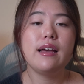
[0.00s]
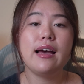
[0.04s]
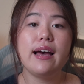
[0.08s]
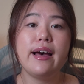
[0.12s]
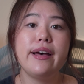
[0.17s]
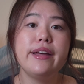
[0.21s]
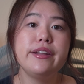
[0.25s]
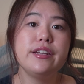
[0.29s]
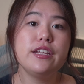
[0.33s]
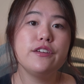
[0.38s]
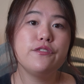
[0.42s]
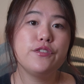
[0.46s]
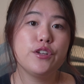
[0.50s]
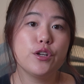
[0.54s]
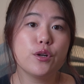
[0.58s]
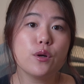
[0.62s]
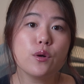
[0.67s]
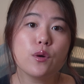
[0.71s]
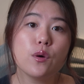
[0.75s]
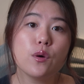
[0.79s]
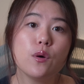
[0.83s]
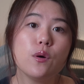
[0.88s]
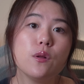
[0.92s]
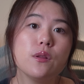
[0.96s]
And if
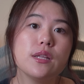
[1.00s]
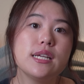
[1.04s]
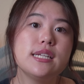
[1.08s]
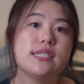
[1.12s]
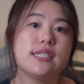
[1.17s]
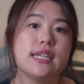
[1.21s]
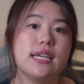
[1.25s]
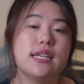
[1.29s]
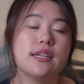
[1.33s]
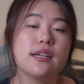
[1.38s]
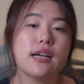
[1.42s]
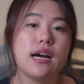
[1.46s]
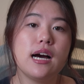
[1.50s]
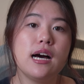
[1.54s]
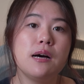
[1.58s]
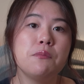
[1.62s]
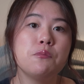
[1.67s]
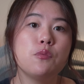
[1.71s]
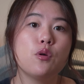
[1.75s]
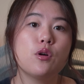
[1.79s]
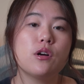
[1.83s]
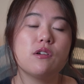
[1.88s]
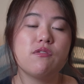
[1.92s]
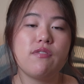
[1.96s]
your goal is income
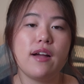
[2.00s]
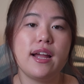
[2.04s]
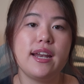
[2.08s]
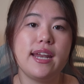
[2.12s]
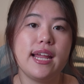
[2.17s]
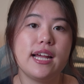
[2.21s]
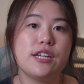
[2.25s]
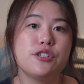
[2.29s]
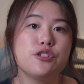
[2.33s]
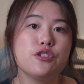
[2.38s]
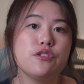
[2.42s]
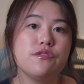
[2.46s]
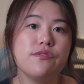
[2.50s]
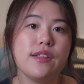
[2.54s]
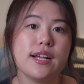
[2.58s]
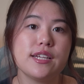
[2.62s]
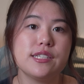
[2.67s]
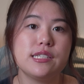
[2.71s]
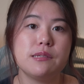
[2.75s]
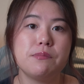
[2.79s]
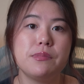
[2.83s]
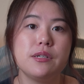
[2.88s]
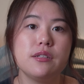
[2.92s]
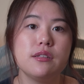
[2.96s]
or financial
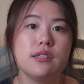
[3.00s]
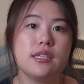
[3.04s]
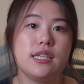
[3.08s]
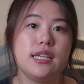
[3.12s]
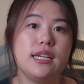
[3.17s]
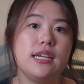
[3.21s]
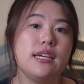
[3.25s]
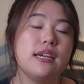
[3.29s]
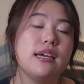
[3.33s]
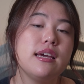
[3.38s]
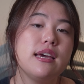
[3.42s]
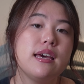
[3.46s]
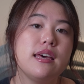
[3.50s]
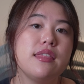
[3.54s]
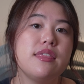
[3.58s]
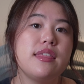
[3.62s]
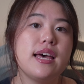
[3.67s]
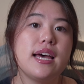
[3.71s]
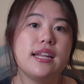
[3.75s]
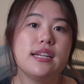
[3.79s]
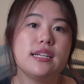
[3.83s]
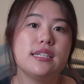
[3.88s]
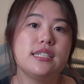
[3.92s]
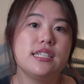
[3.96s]
flexibility,
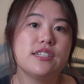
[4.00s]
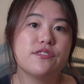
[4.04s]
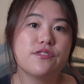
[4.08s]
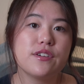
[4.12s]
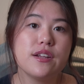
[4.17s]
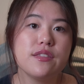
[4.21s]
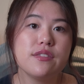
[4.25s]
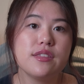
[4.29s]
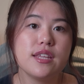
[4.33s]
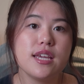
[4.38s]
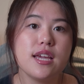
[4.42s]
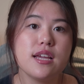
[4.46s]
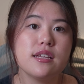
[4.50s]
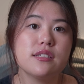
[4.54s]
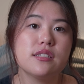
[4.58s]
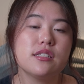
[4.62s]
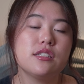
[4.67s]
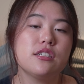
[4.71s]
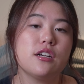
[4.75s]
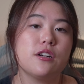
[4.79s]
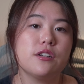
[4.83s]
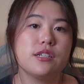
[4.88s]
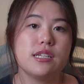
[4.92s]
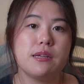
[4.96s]
then different things
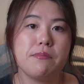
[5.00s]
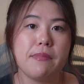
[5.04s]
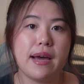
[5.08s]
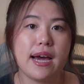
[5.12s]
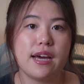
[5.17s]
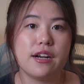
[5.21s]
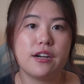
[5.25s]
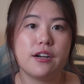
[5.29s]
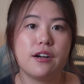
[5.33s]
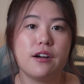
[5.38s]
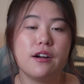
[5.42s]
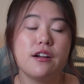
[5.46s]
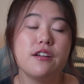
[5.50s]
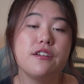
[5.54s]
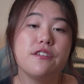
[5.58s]
start to matter.